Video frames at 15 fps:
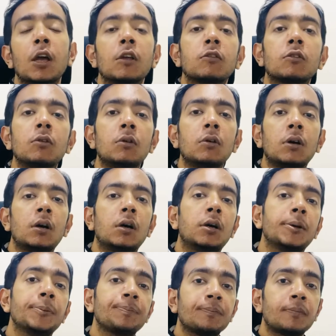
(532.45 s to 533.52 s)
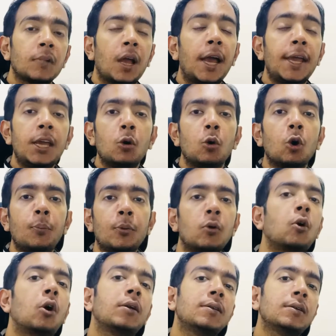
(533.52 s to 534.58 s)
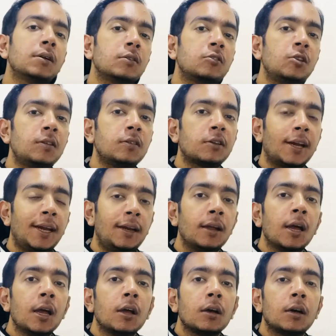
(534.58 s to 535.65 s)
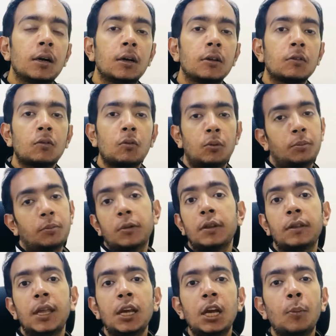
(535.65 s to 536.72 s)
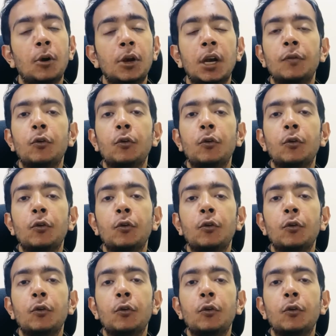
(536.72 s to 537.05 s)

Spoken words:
So I hope you got the gist, right? So think about it.